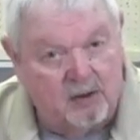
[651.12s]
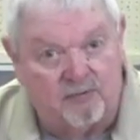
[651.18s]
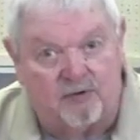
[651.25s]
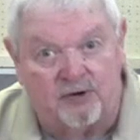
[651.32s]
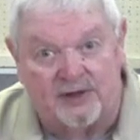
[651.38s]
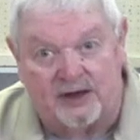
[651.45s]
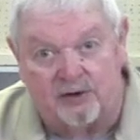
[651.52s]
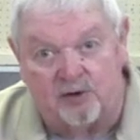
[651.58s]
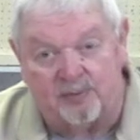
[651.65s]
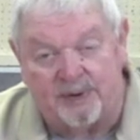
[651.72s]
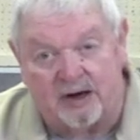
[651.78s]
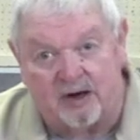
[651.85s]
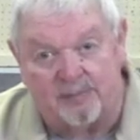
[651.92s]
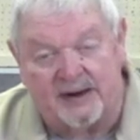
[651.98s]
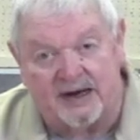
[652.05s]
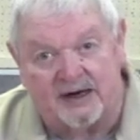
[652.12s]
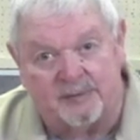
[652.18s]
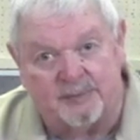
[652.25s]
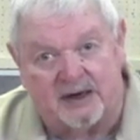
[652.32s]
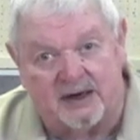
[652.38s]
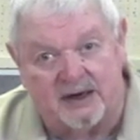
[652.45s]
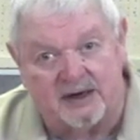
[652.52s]
for that old Powermatic
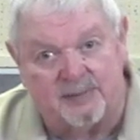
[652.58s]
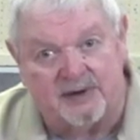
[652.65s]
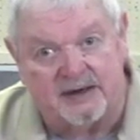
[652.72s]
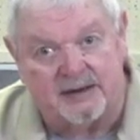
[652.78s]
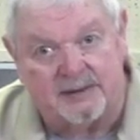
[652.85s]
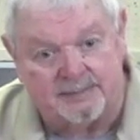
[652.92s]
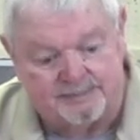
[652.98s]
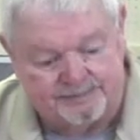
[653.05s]
behind me.